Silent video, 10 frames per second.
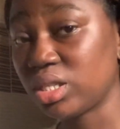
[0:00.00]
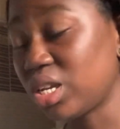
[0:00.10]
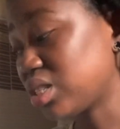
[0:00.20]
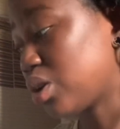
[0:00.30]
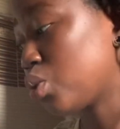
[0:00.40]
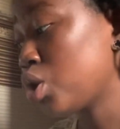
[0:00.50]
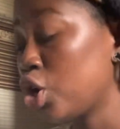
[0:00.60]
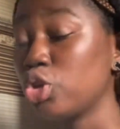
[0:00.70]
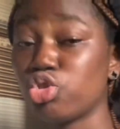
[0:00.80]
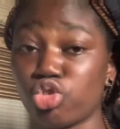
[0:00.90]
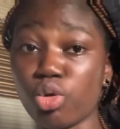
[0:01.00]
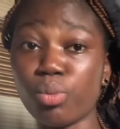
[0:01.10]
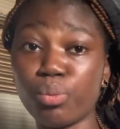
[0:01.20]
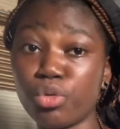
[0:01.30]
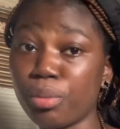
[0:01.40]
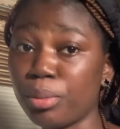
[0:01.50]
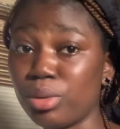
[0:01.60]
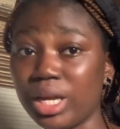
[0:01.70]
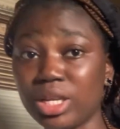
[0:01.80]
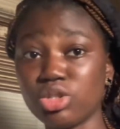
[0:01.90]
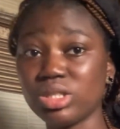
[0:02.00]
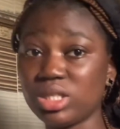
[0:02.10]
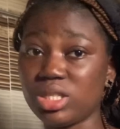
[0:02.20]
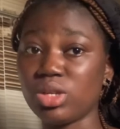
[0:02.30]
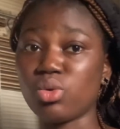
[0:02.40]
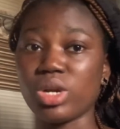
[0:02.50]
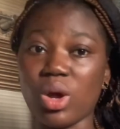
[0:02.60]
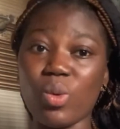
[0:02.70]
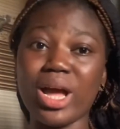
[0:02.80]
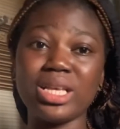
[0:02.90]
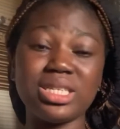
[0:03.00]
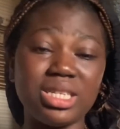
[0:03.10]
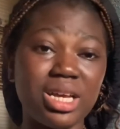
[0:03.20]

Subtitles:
That's how some broke people, like, just think otherwise.